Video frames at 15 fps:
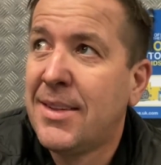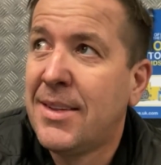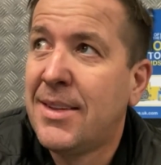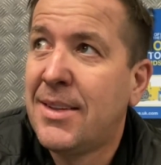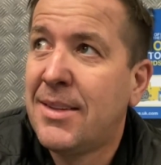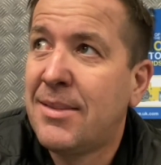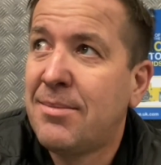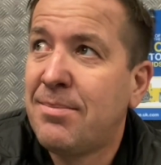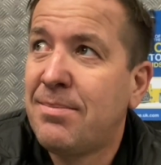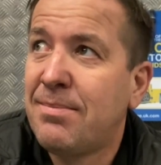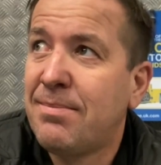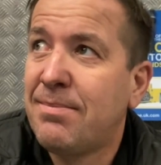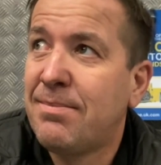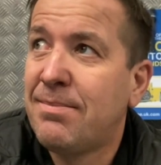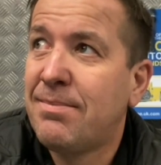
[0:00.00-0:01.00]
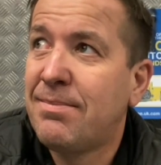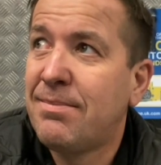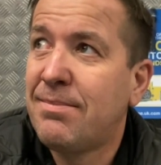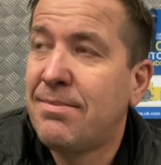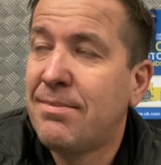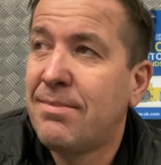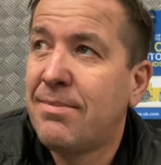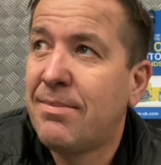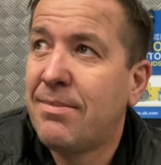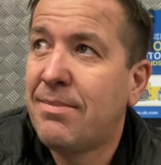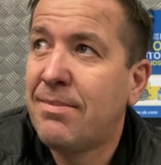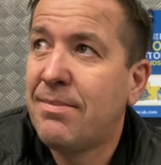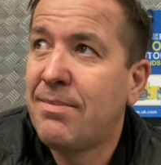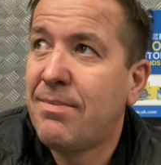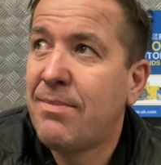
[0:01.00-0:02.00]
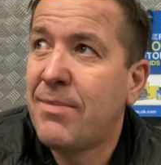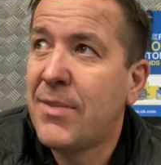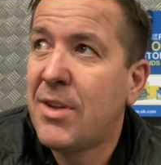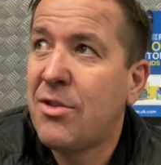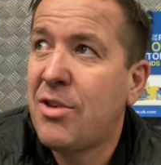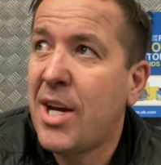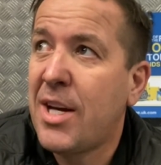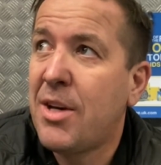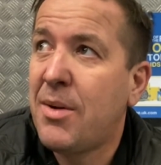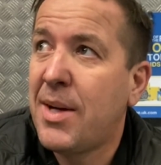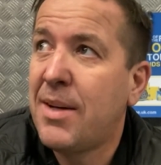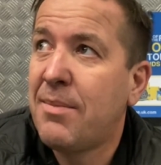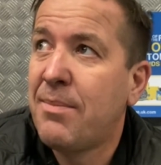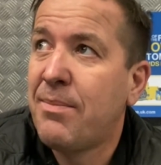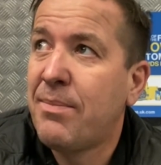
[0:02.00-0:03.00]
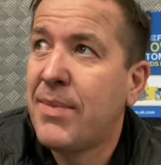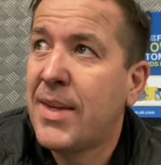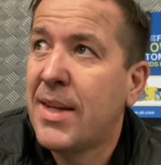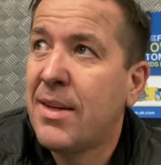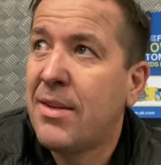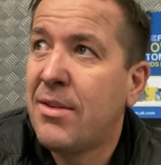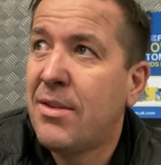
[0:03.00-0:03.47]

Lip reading: Well, it's genuine. Mercedes, so